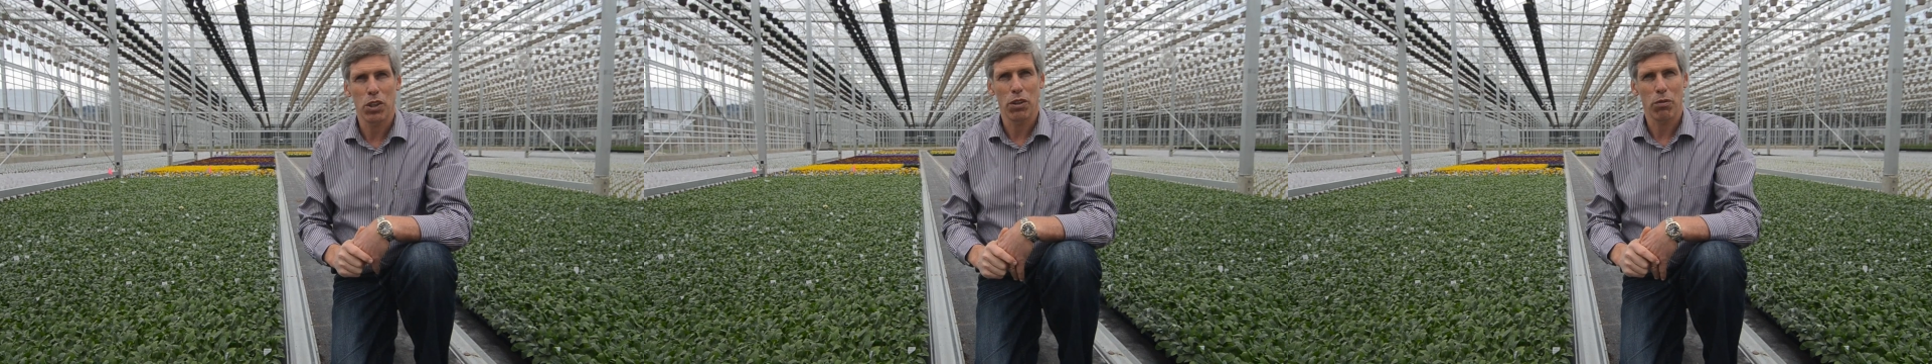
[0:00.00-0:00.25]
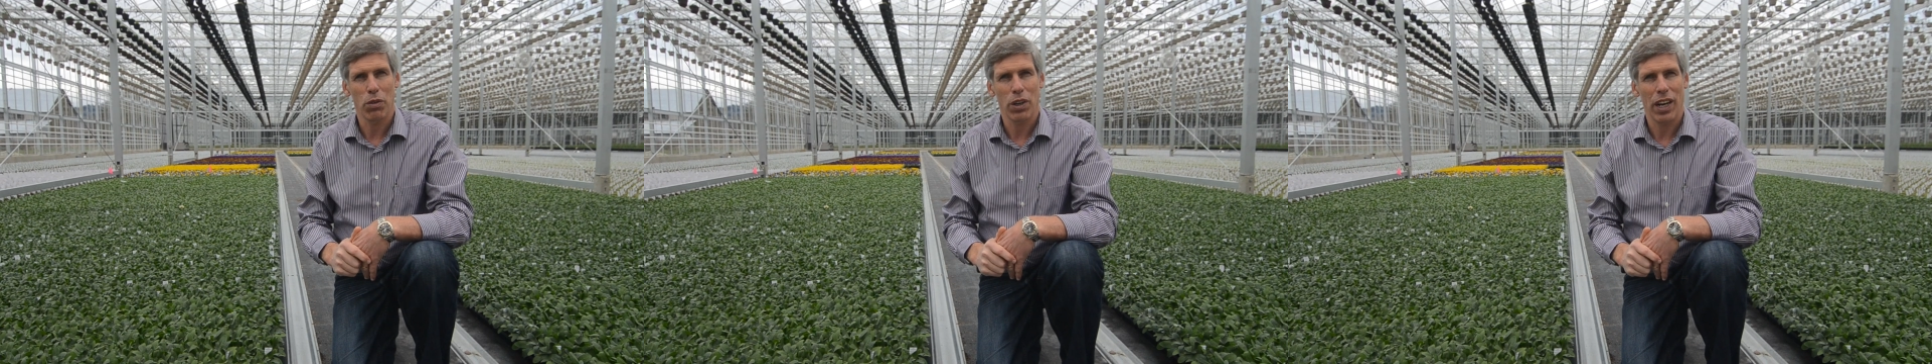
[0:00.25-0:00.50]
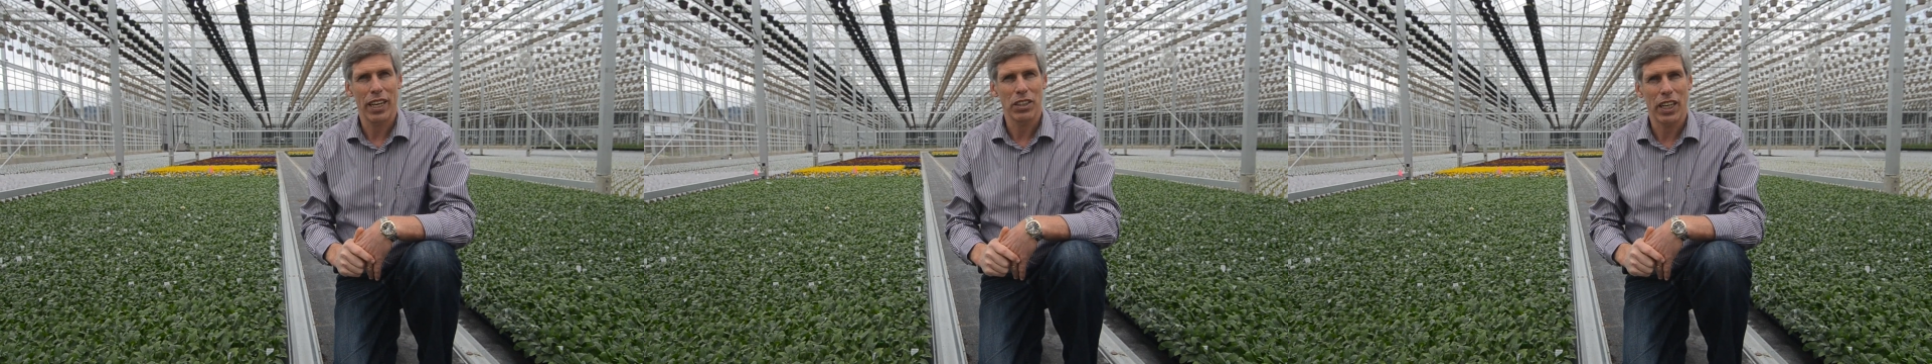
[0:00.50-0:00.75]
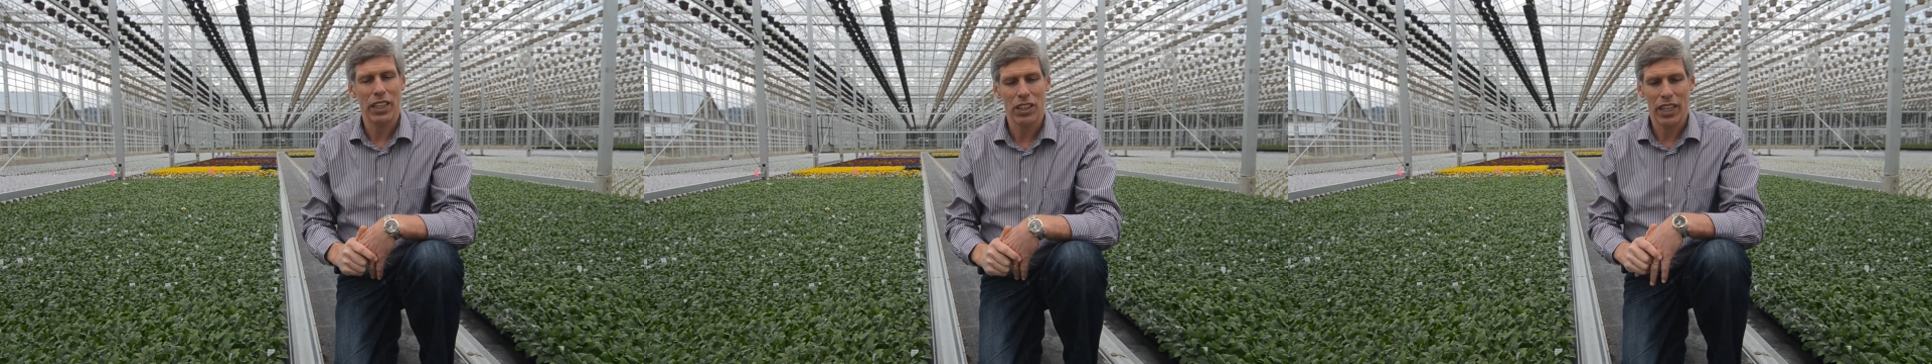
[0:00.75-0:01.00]
of the
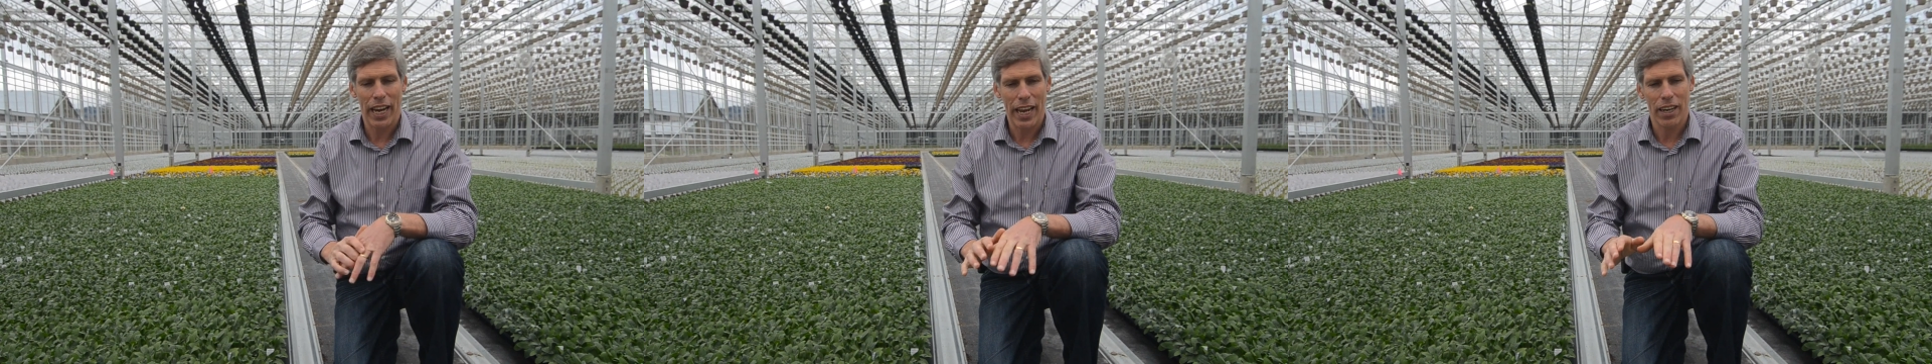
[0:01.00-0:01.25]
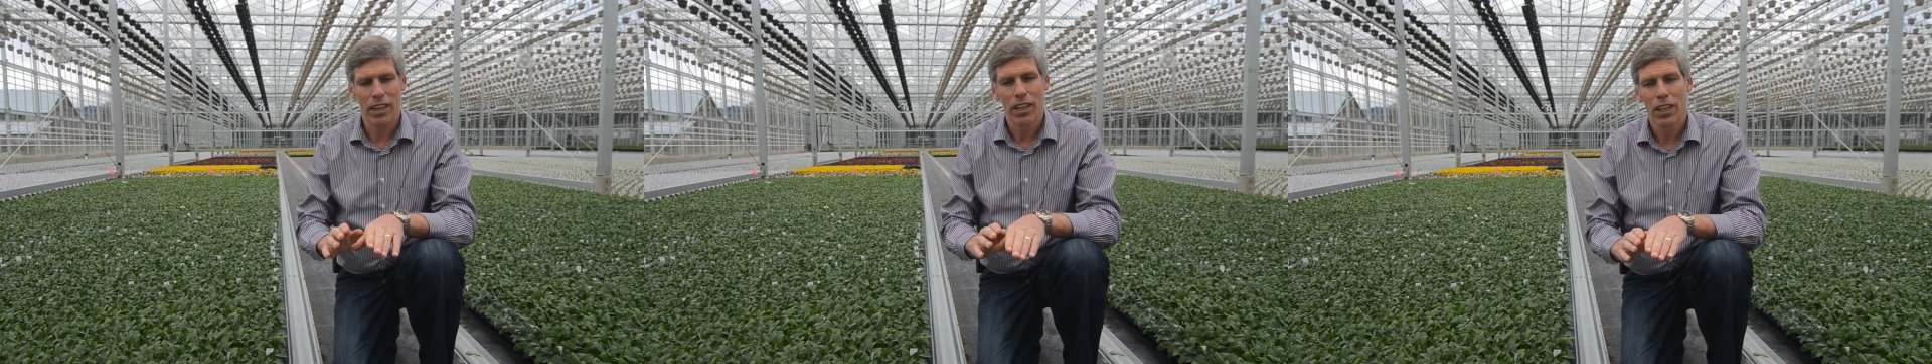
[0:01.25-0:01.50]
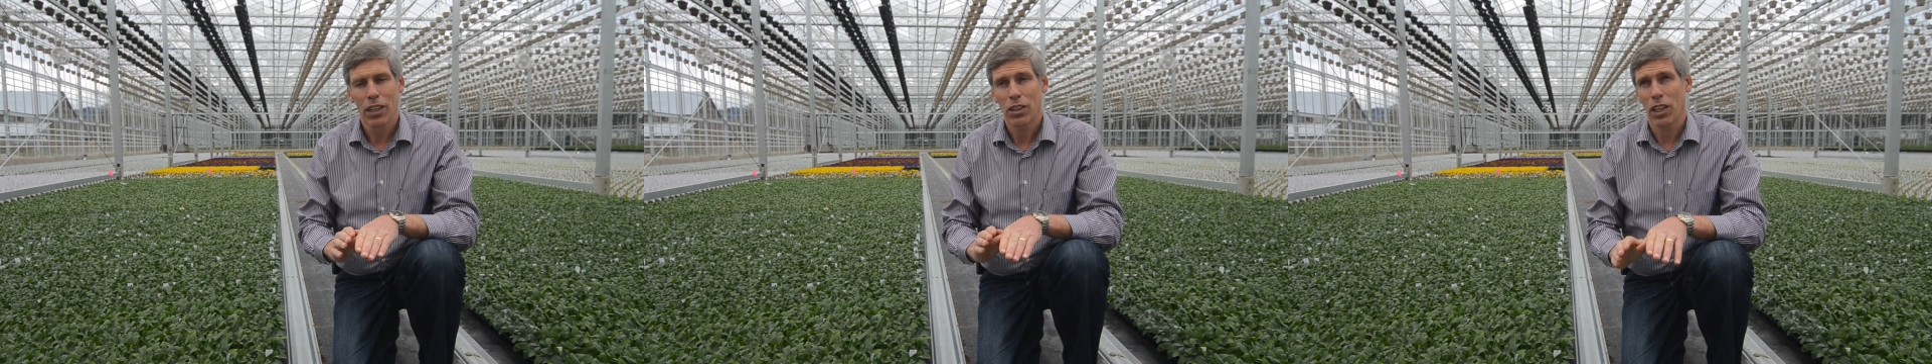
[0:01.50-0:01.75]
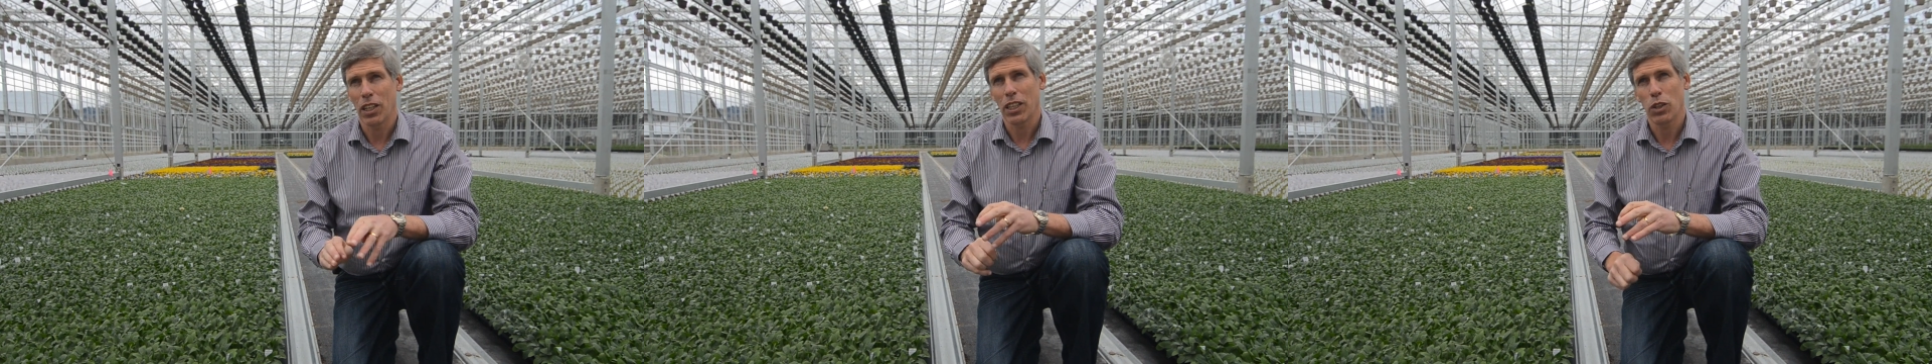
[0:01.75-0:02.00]
fertilization and
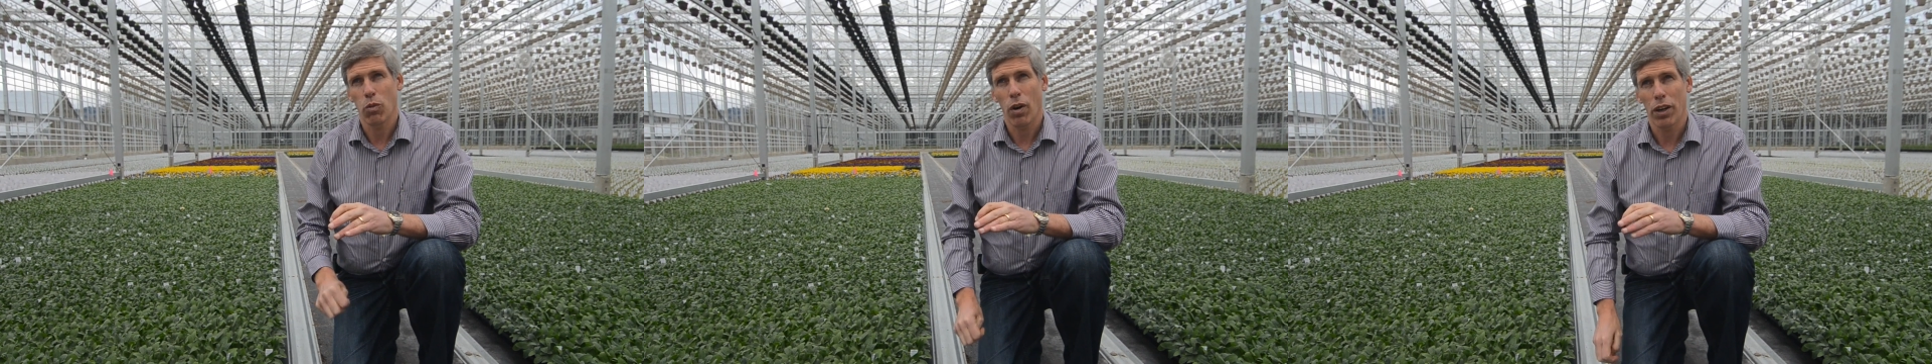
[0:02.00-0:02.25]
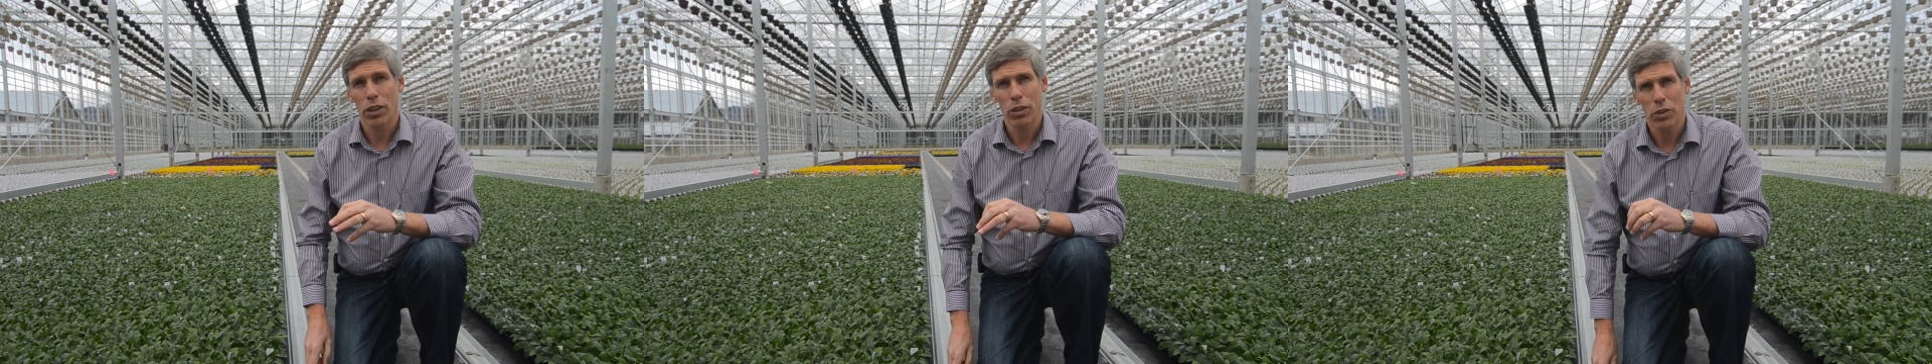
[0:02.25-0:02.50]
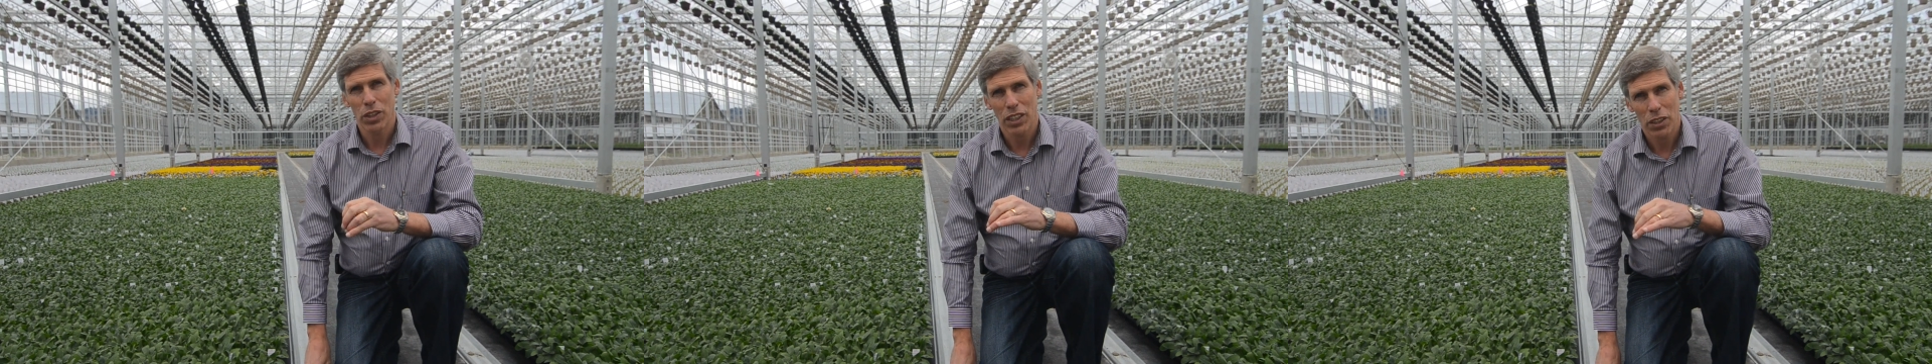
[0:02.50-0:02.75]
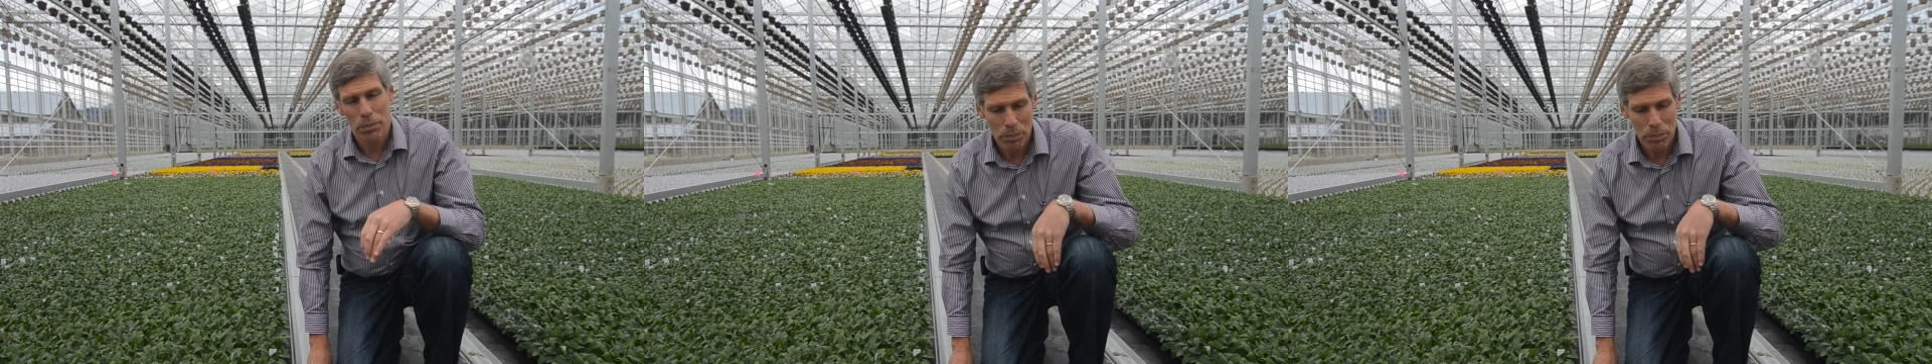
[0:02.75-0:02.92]
the least water usage.